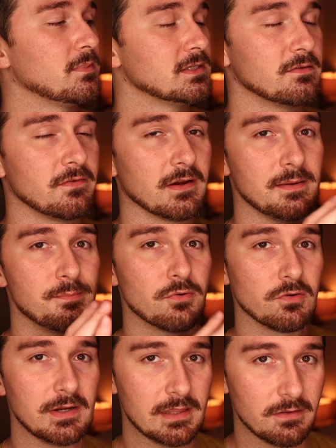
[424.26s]
is a very
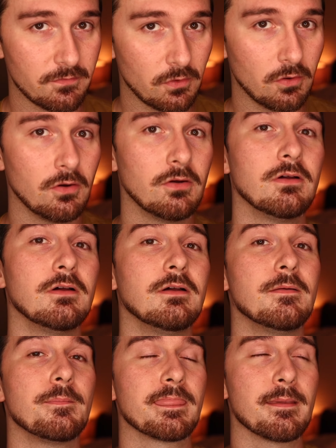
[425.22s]
breathable,
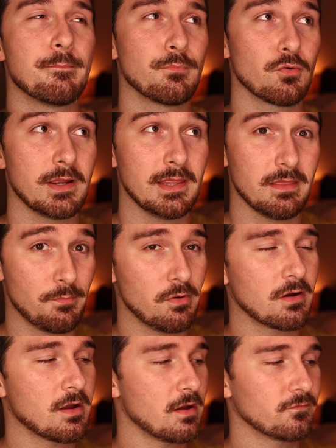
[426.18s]

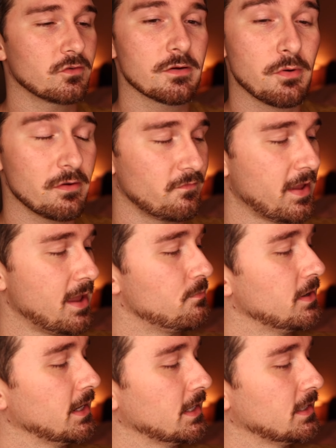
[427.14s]
comfortable
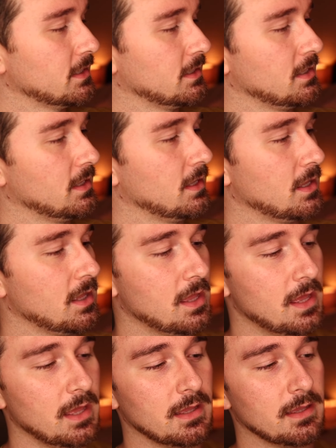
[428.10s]
fabric.
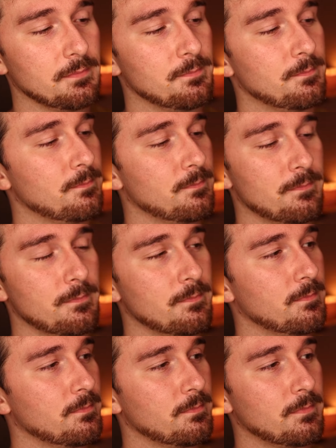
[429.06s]

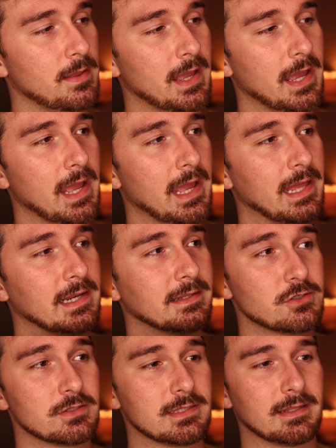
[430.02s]
And I
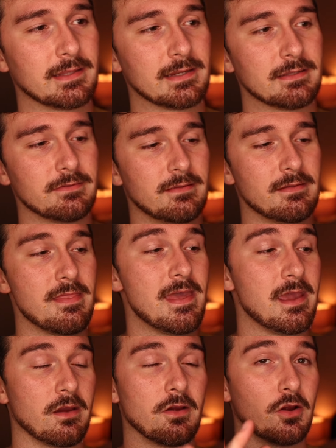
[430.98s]
just think that
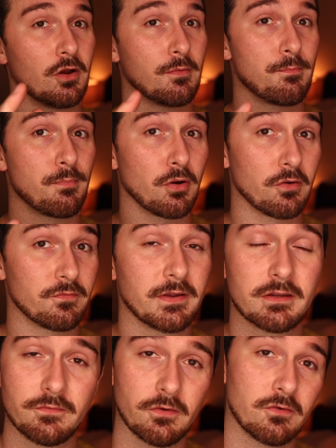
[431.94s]
they're
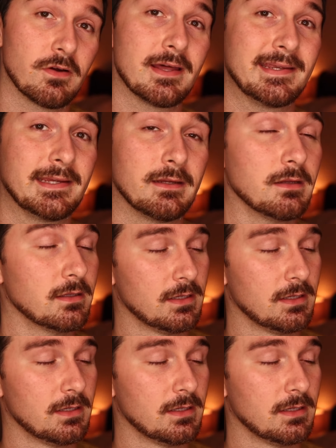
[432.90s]
perfect for running.